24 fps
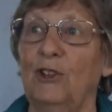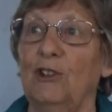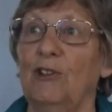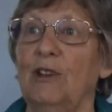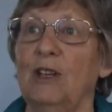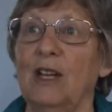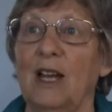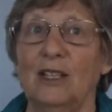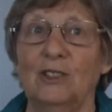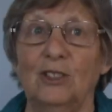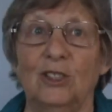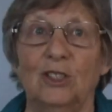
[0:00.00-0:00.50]

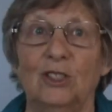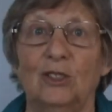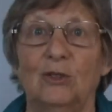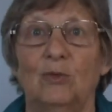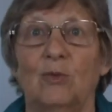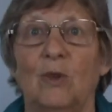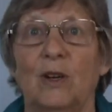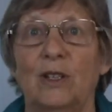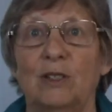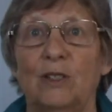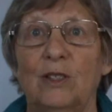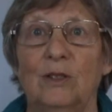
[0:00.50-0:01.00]
figuring I just
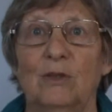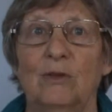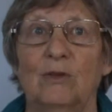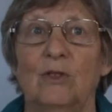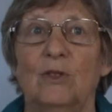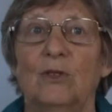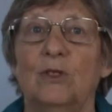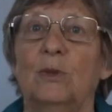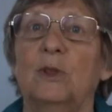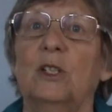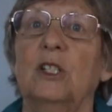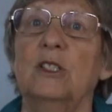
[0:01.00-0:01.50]
wanted to
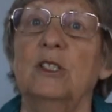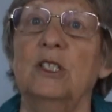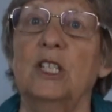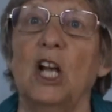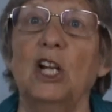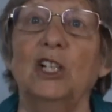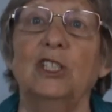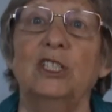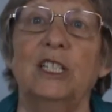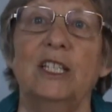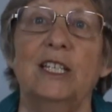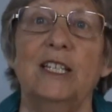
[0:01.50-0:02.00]
do some
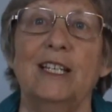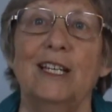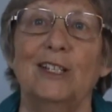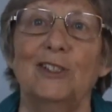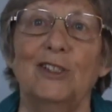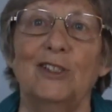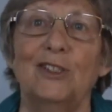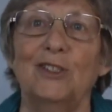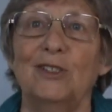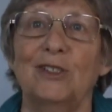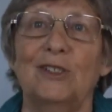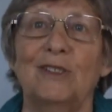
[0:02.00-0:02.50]
consulting and
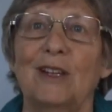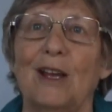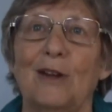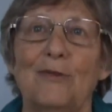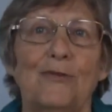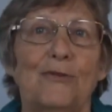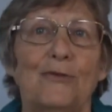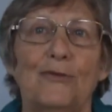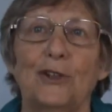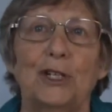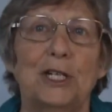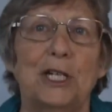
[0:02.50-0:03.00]
just have
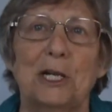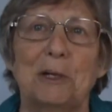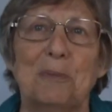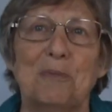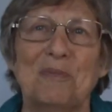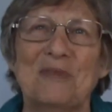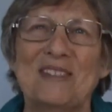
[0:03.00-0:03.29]
freedom.